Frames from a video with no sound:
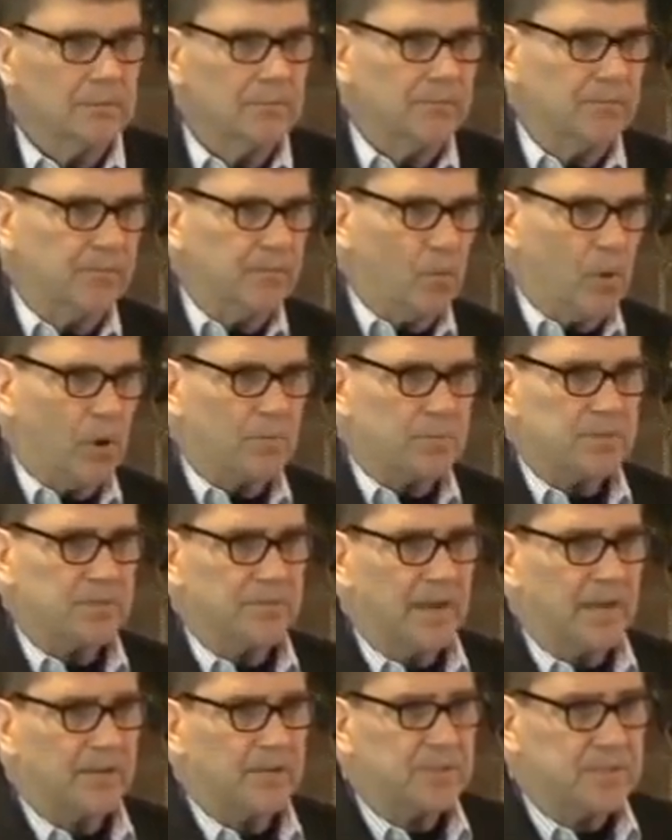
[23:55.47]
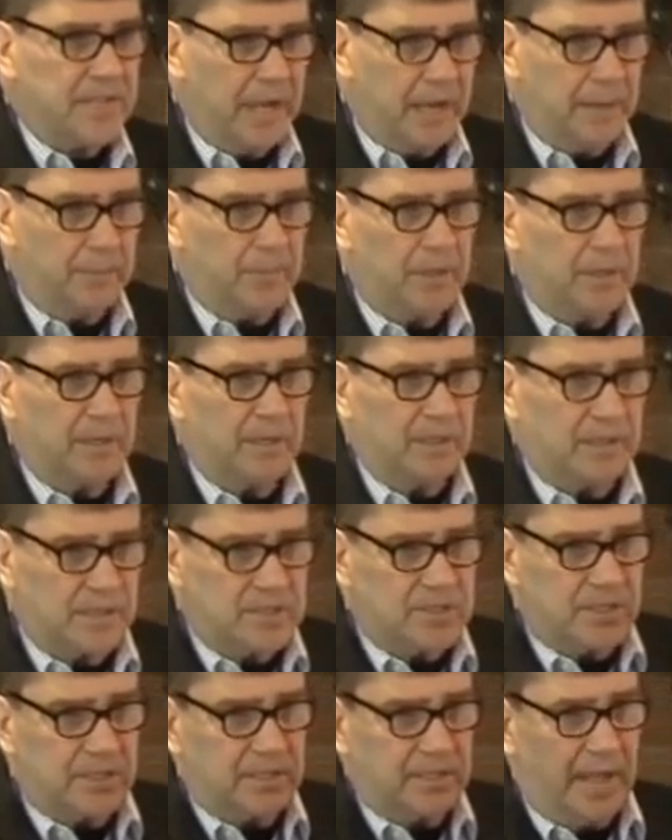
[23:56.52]
forms of entertainment, at
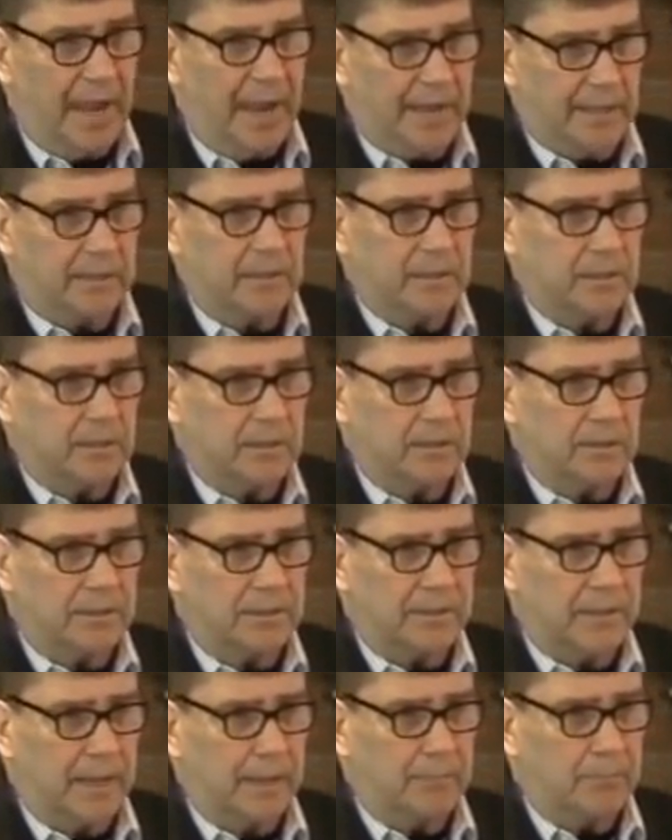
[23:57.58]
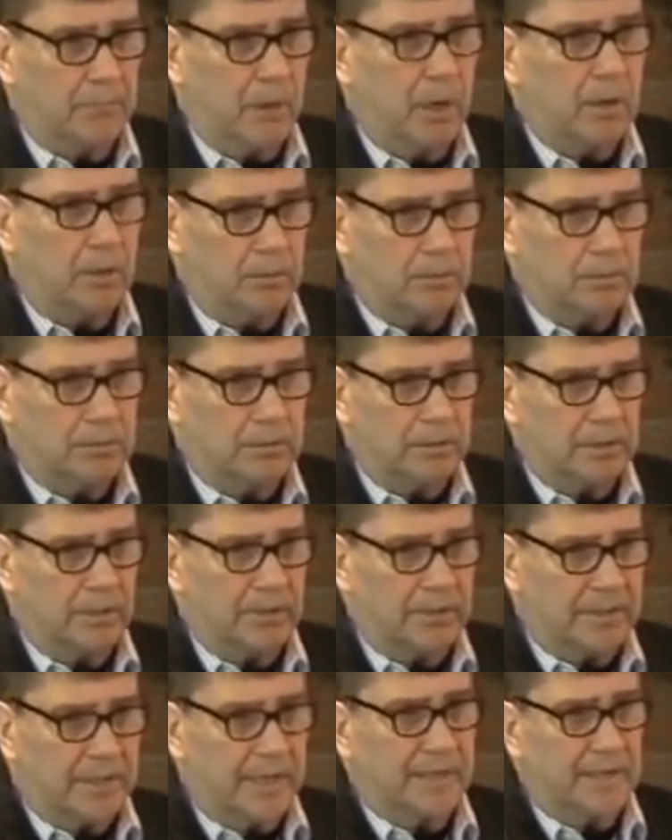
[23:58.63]
least in that, you know, in that mode, you
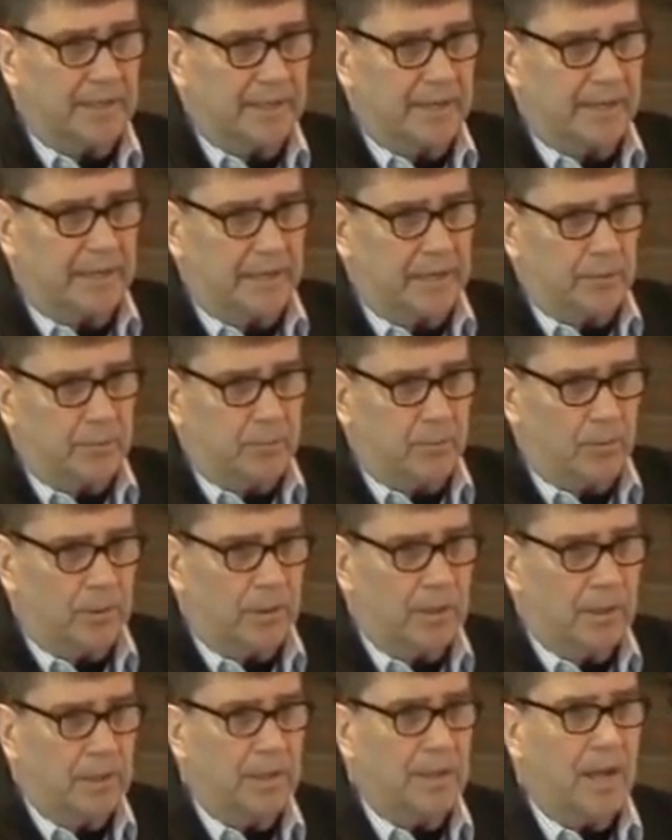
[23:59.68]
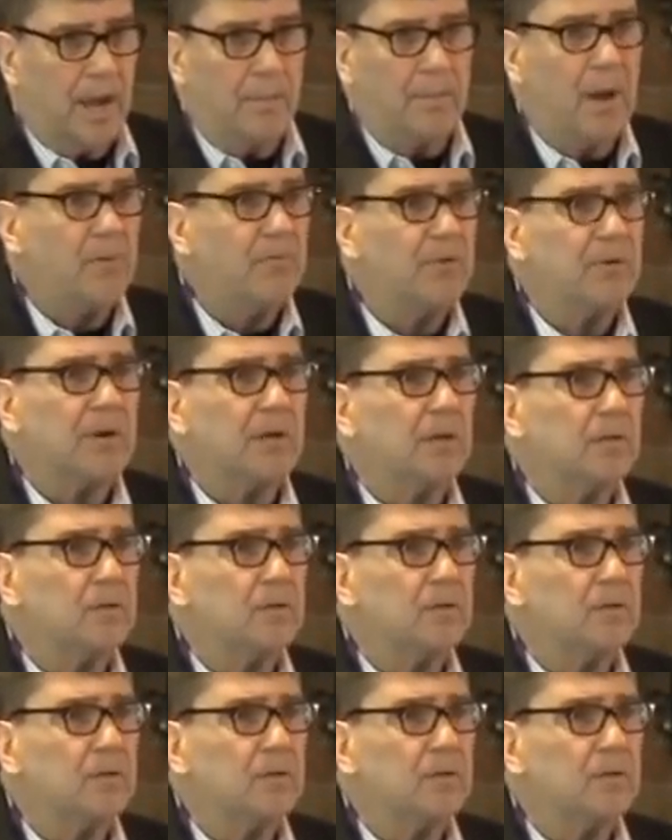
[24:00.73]
know, in that, in that airport. And maybe we're going